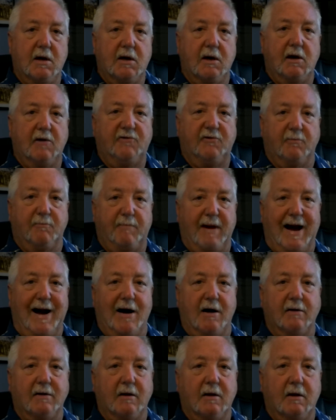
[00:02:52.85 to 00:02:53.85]
It's
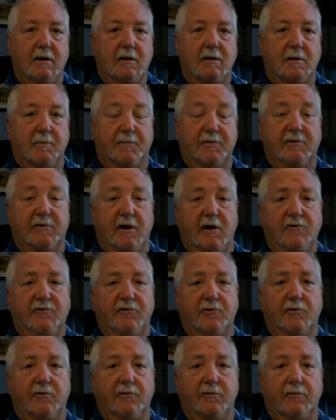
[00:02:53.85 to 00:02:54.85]
about the
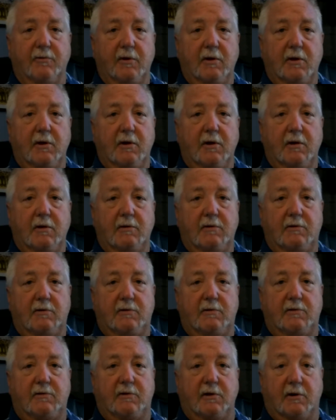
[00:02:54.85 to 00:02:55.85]
potential
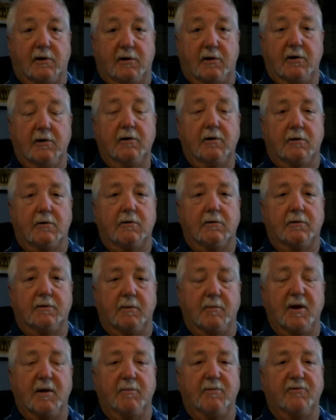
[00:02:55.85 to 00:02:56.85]
to kill the
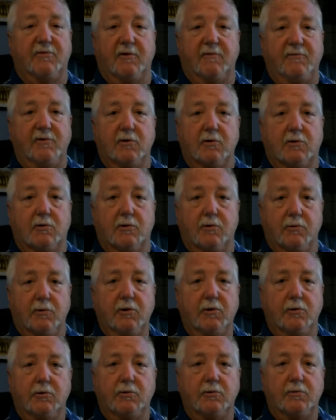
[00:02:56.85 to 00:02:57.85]
members of your
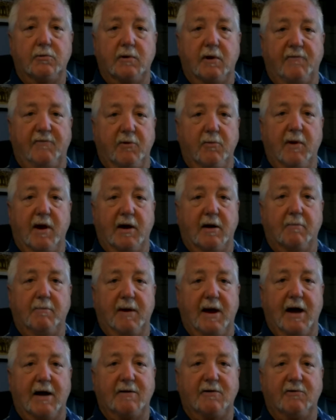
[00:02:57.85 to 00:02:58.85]
crew if you make a
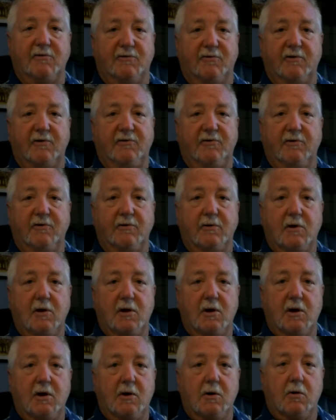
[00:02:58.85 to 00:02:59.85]
bad decision,
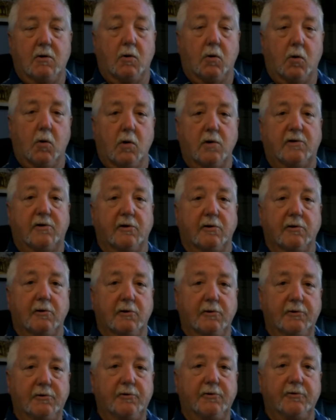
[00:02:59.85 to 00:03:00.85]
or to
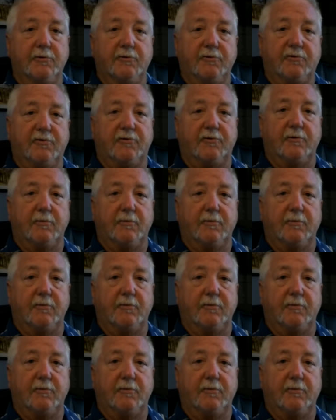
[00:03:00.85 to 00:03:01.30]
lose